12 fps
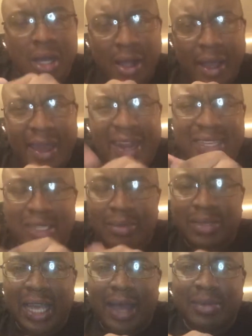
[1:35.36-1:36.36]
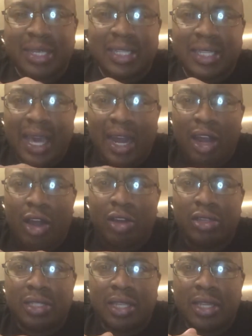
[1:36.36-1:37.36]
And that sometimes gets kind of
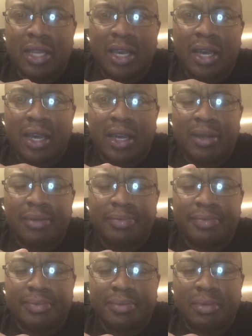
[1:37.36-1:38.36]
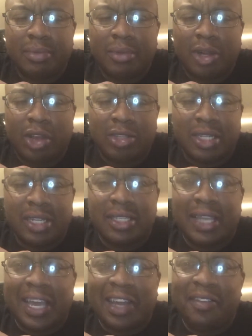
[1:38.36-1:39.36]
lost in the
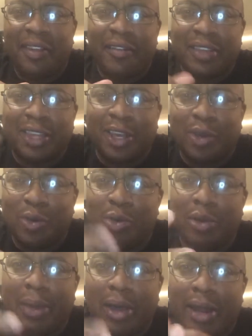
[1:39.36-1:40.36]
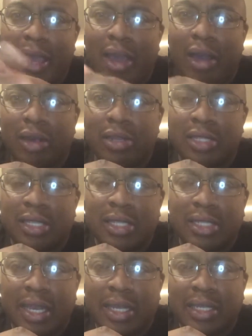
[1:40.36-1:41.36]
tangle of everything cool about ARs
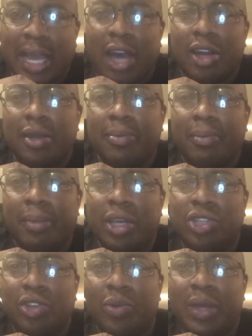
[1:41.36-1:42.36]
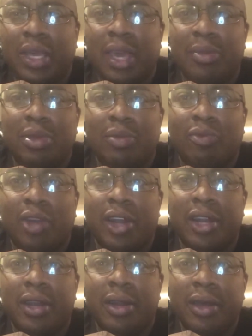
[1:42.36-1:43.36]
is how to make sure we keep them
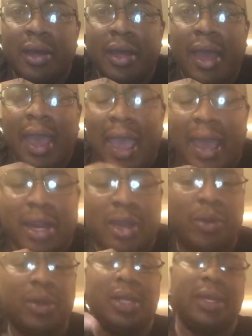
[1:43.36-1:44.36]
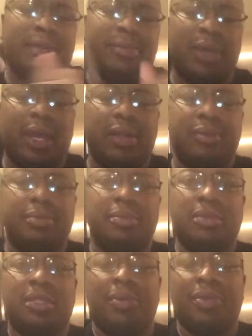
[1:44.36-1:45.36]
running adequately. And
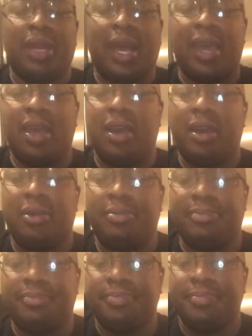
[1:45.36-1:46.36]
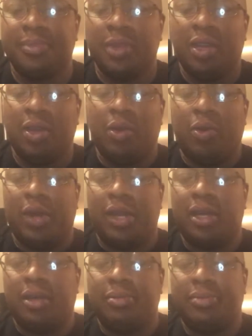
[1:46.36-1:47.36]
something I want
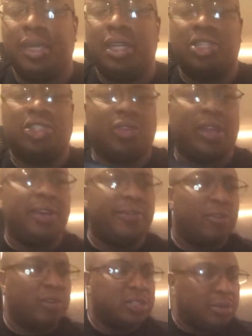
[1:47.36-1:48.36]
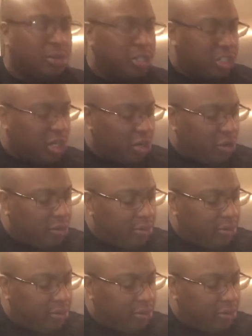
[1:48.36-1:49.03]
to illustrate. Of course, I want to show